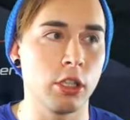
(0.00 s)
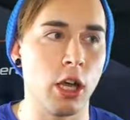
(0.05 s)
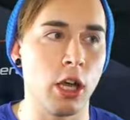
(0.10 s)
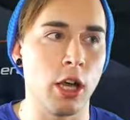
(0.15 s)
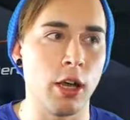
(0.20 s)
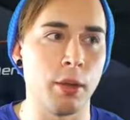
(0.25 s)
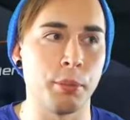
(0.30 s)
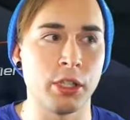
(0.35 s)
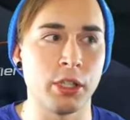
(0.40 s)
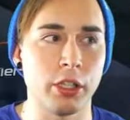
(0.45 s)

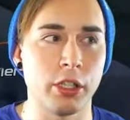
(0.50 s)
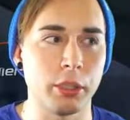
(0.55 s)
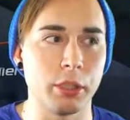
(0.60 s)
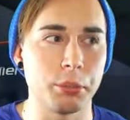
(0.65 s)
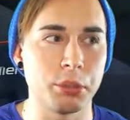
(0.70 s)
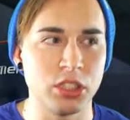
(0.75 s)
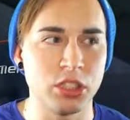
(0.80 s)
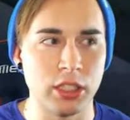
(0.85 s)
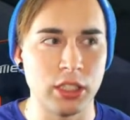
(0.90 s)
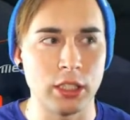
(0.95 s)
killing
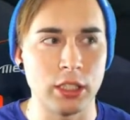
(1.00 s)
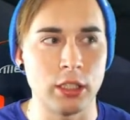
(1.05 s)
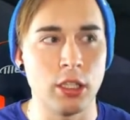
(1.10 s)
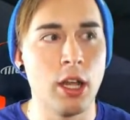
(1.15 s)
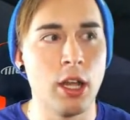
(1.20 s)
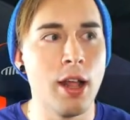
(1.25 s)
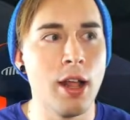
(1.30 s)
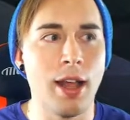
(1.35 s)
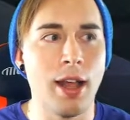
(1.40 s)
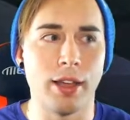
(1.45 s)
machine
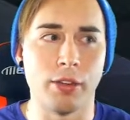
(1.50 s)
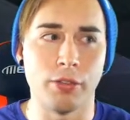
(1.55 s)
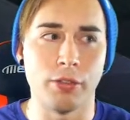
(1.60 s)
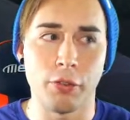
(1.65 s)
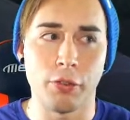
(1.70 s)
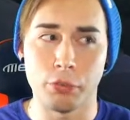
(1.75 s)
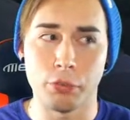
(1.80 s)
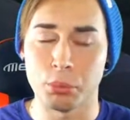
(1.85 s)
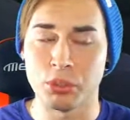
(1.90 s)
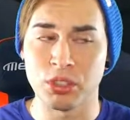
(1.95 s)
has a
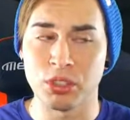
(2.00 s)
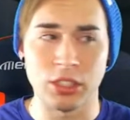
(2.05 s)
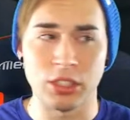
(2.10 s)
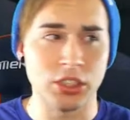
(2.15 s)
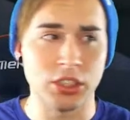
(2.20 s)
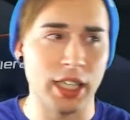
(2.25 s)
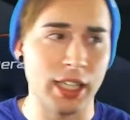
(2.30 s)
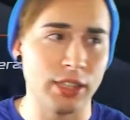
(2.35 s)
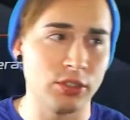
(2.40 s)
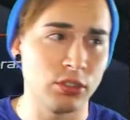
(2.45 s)
50%
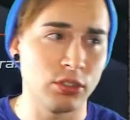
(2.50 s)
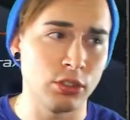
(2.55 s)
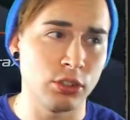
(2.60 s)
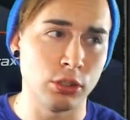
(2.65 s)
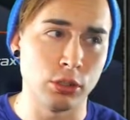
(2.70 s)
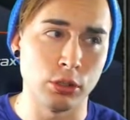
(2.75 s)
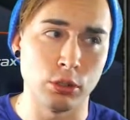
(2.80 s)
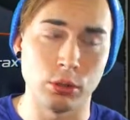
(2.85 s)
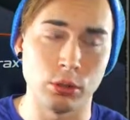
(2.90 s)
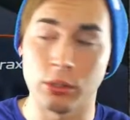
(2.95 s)
chance
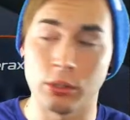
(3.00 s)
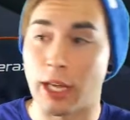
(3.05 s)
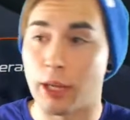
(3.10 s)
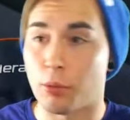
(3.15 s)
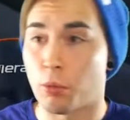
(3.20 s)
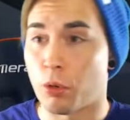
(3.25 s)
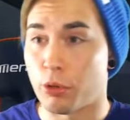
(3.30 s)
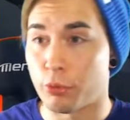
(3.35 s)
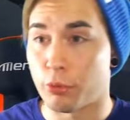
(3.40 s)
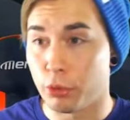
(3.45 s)
to gain
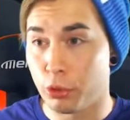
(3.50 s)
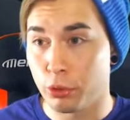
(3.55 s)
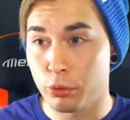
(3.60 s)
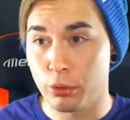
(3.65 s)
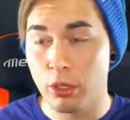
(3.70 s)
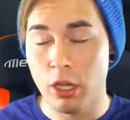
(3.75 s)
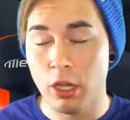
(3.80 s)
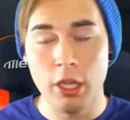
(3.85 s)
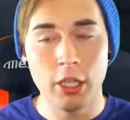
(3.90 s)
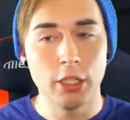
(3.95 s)
1 rune,
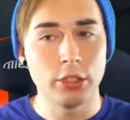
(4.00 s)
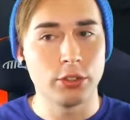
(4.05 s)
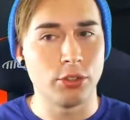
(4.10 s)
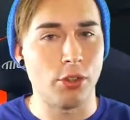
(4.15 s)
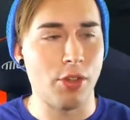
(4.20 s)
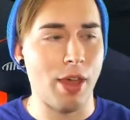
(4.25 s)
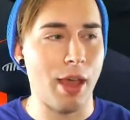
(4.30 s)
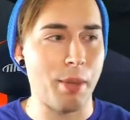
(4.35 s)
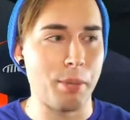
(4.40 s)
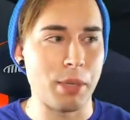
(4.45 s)
so
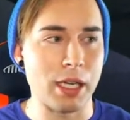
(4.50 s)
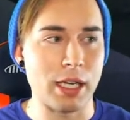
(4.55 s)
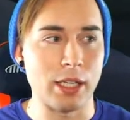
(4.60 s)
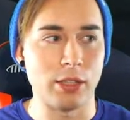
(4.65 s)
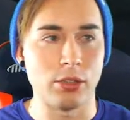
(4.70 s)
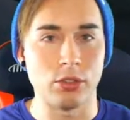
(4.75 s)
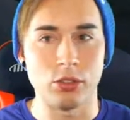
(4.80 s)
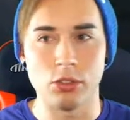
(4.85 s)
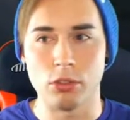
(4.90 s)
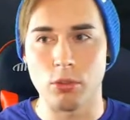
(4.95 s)
that
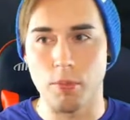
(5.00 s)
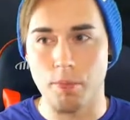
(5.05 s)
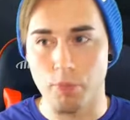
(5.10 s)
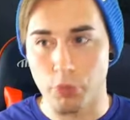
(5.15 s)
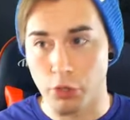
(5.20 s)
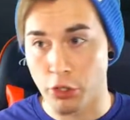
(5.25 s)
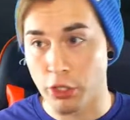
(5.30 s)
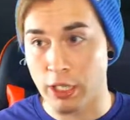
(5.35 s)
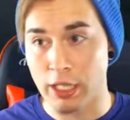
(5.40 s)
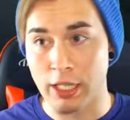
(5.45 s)
means
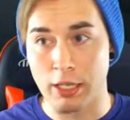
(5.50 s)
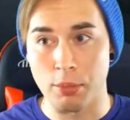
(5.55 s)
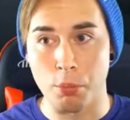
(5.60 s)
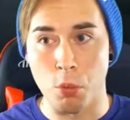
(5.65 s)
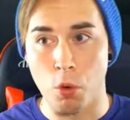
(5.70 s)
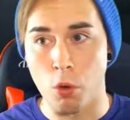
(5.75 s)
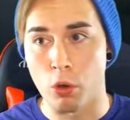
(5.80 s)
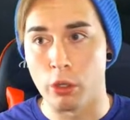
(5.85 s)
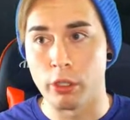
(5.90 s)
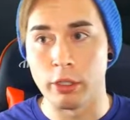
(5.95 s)
you're getting
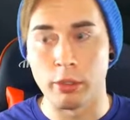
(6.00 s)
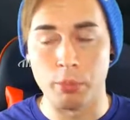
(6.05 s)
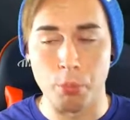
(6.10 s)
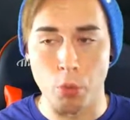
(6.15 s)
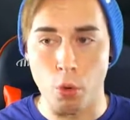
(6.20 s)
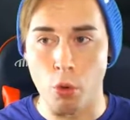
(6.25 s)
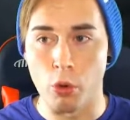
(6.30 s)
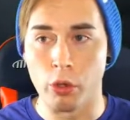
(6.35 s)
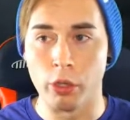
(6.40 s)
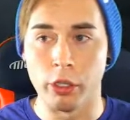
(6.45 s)
more and
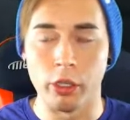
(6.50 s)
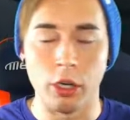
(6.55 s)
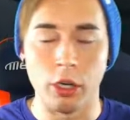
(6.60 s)
more